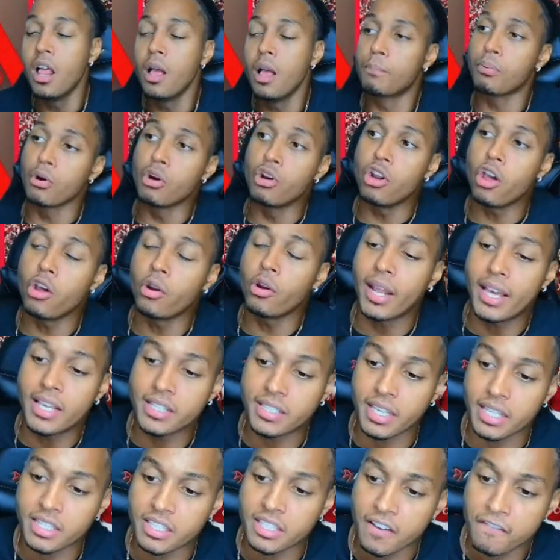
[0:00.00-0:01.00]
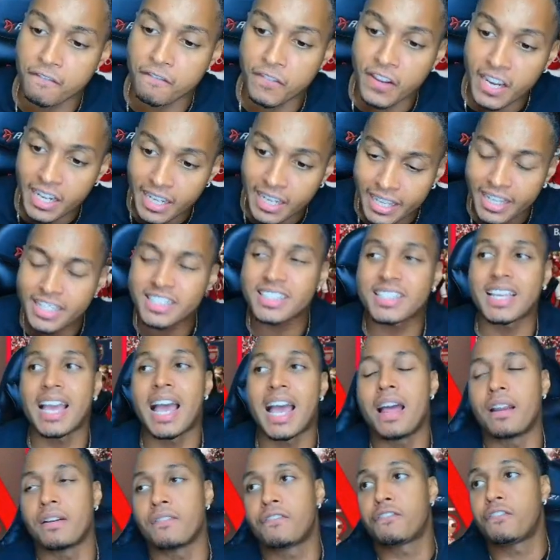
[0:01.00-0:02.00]
Bruno lays it to Felix,
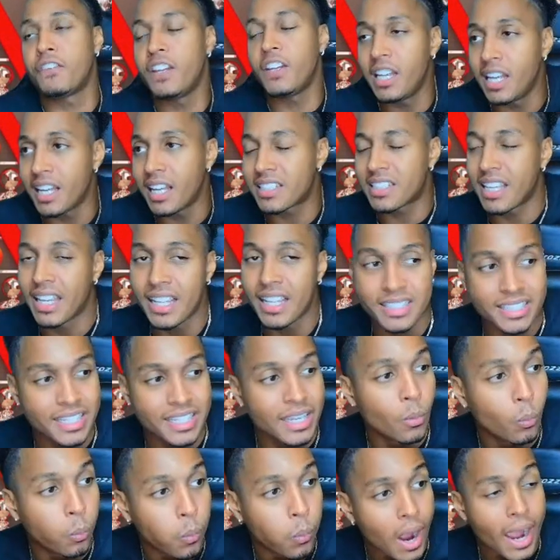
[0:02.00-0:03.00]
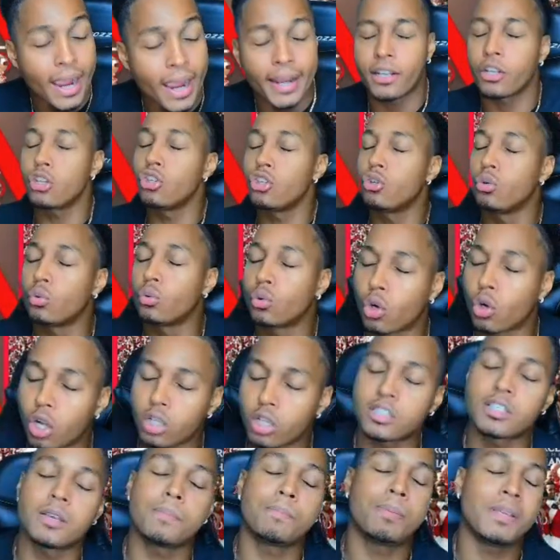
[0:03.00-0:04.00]
and Felix hits it wide. You've
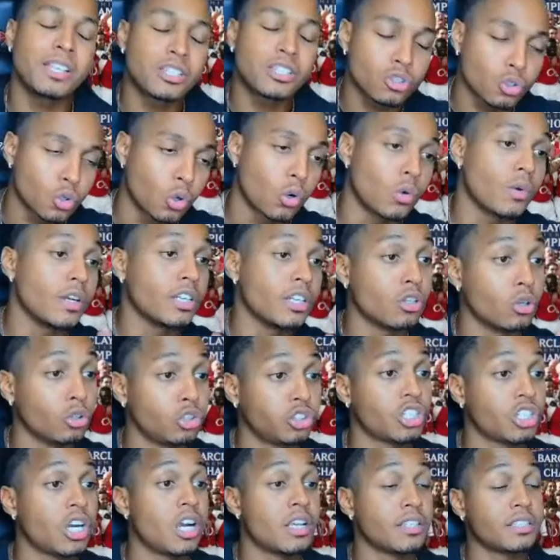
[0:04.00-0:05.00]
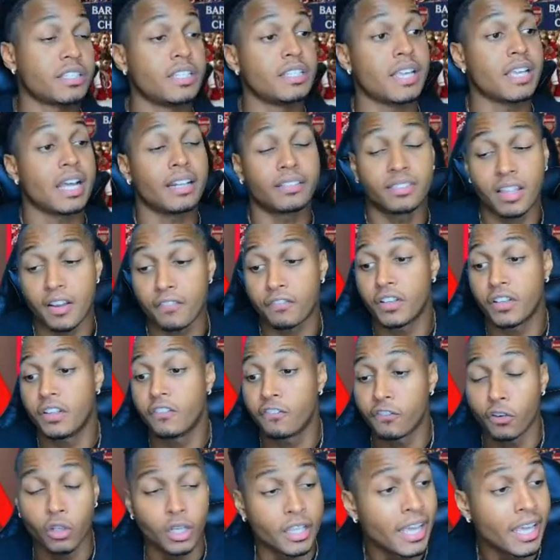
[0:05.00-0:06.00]
got to be scoring those chances. I definitely
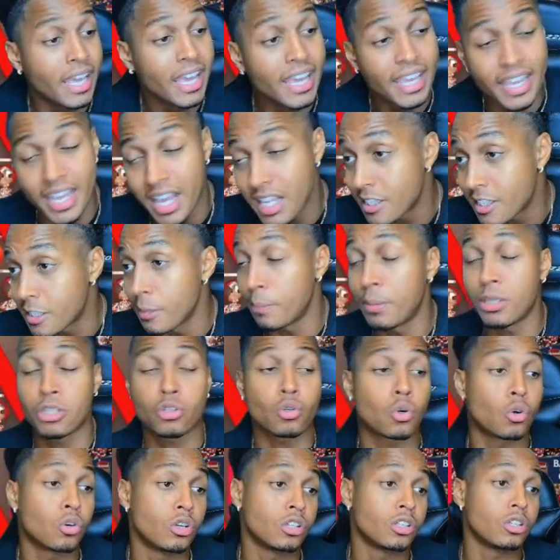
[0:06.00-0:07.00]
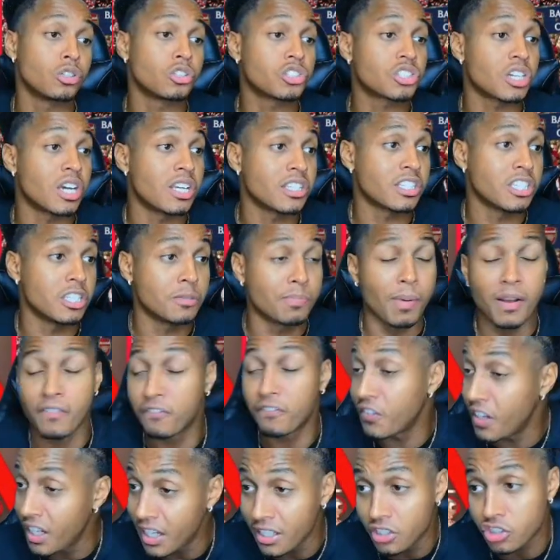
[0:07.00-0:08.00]
feel it. He has to be scoring those chances, but
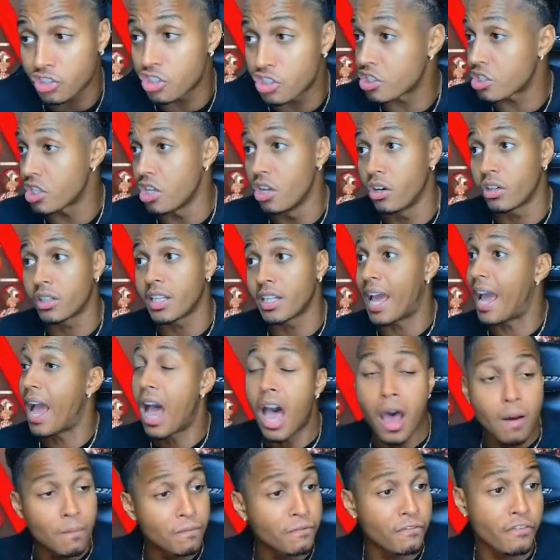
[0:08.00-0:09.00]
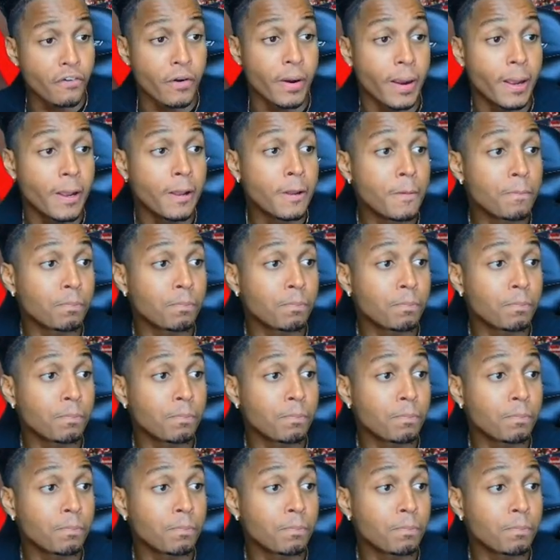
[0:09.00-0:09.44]
Felix just looked like up for it.